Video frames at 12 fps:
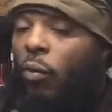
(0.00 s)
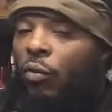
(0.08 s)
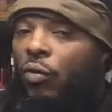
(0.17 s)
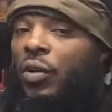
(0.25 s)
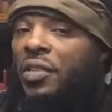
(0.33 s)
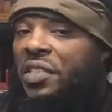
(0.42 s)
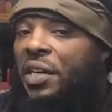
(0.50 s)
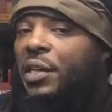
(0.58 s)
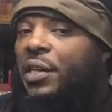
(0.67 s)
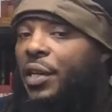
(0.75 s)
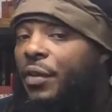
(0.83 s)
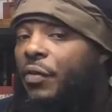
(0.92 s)
when you could tell
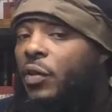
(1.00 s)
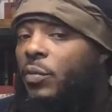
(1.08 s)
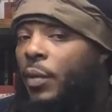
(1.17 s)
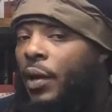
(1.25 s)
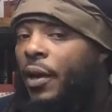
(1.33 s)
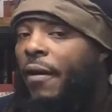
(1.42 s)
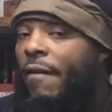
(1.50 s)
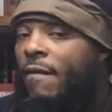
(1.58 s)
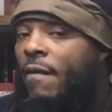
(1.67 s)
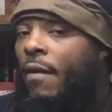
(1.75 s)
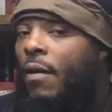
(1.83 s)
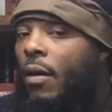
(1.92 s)
the difference, man.
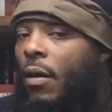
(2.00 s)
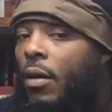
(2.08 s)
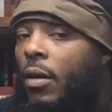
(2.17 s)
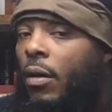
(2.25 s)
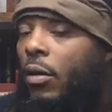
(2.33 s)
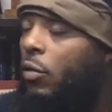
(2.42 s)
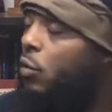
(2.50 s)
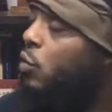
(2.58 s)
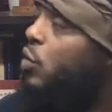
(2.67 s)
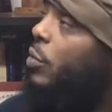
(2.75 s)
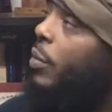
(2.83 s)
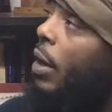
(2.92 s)
You
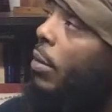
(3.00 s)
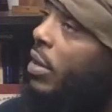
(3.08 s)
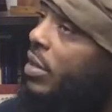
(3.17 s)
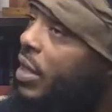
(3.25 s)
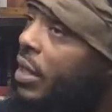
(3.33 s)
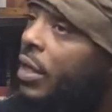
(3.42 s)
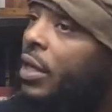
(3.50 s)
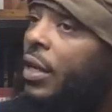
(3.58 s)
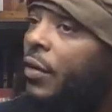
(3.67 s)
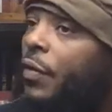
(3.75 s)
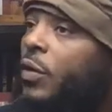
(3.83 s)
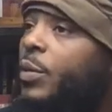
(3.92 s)
used to be able to tell the
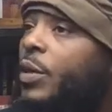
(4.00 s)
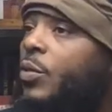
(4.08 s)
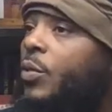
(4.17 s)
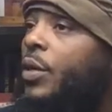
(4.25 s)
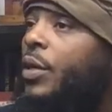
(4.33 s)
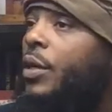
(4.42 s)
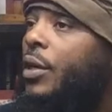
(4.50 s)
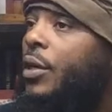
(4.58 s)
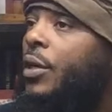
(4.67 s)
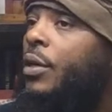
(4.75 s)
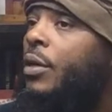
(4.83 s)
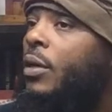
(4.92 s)
difference between a
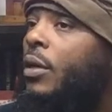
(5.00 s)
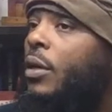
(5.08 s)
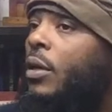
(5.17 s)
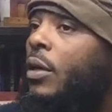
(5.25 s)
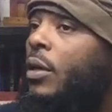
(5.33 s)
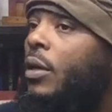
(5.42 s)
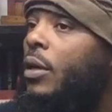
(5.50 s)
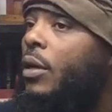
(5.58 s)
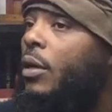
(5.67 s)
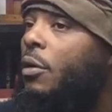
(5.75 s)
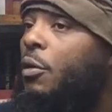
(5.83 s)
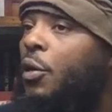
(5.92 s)
good
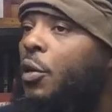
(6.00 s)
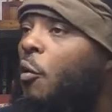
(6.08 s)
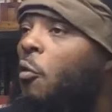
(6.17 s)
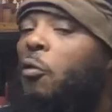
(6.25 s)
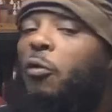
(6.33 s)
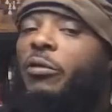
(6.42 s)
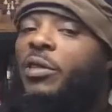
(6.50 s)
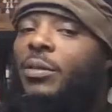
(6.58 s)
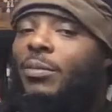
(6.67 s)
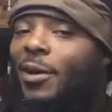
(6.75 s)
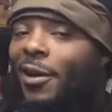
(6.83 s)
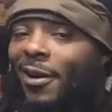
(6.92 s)
wholesome
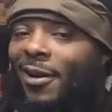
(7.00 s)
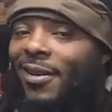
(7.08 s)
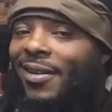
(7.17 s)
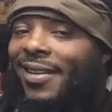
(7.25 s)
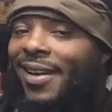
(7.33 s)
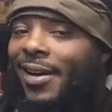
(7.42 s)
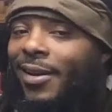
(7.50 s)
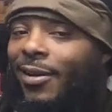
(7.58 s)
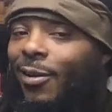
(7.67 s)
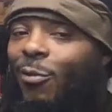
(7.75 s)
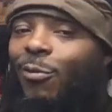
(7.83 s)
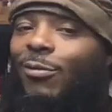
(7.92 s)
girl and a
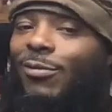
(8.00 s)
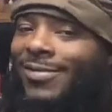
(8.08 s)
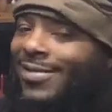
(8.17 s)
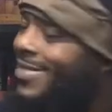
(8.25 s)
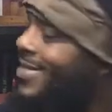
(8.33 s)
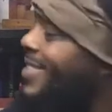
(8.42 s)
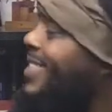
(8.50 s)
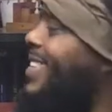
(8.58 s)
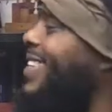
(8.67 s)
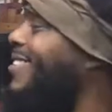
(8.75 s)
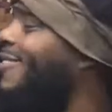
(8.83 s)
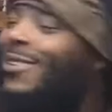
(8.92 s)
hoe
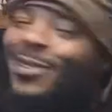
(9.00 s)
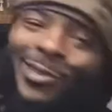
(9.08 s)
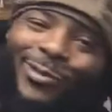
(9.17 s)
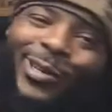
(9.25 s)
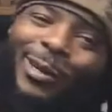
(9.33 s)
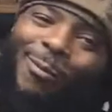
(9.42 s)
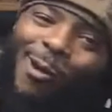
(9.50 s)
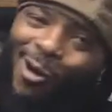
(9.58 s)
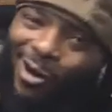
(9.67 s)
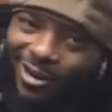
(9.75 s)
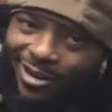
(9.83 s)
or a streetwalker,